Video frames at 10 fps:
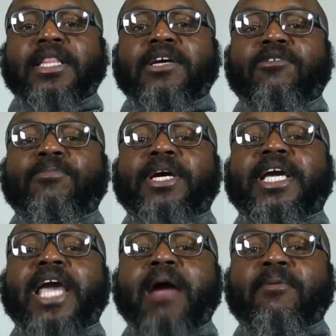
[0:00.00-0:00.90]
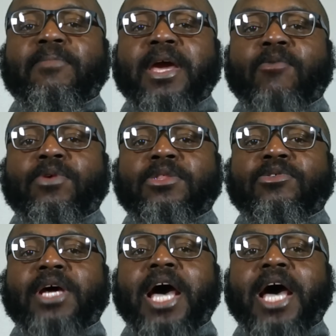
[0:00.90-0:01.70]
There will be a cameraman with you to